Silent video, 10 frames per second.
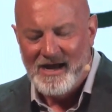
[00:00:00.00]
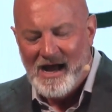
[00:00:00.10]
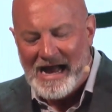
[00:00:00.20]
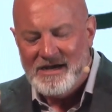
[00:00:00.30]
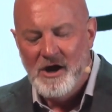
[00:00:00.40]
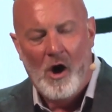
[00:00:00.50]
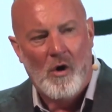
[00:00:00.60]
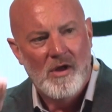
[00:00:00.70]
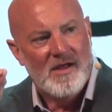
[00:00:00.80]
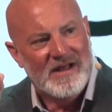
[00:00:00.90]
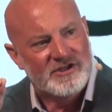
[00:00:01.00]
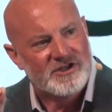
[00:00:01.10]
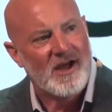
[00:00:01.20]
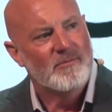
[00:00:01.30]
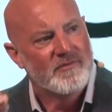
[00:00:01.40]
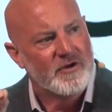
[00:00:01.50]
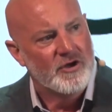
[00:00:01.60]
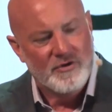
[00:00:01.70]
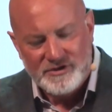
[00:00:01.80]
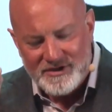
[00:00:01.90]
I know that some of
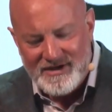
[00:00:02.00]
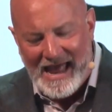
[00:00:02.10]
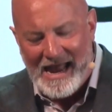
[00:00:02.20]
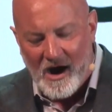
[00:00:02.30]
you today